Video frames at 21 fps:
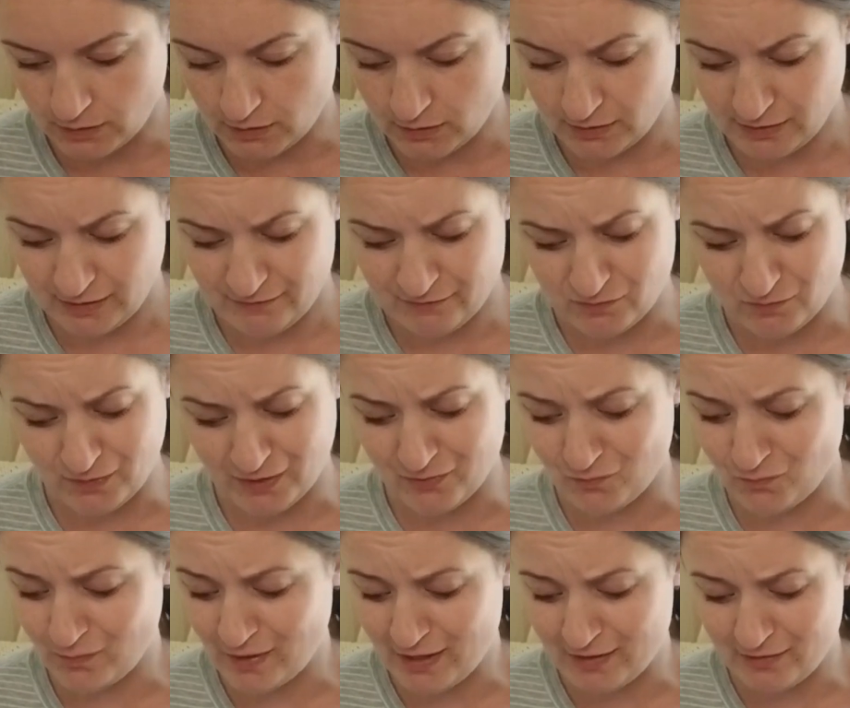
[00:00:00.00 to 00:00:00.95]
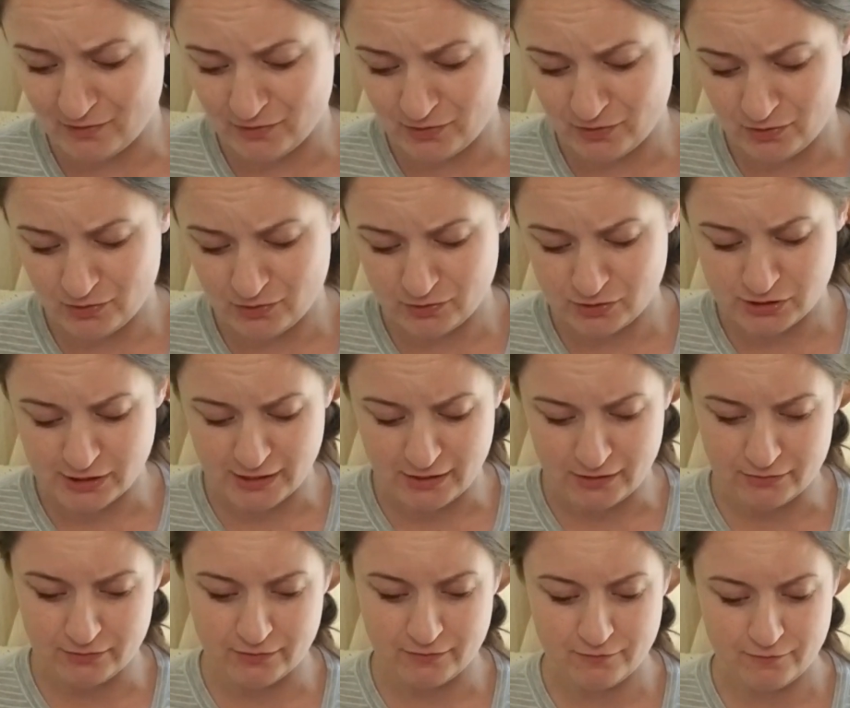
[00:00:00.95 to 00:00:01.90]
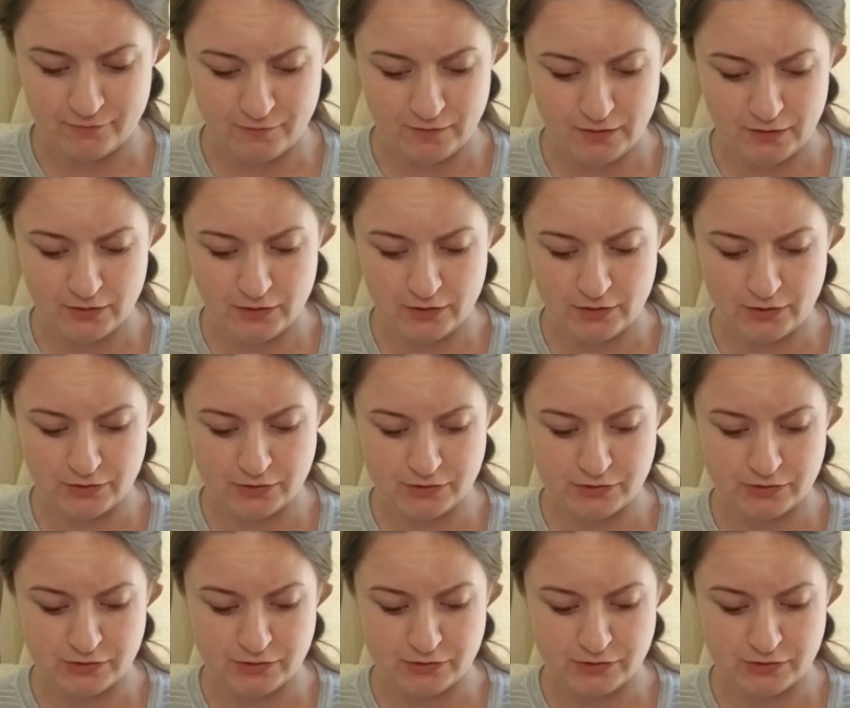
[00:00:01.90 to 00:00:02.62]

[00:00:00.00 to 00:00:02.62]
even like weather, childhood fears.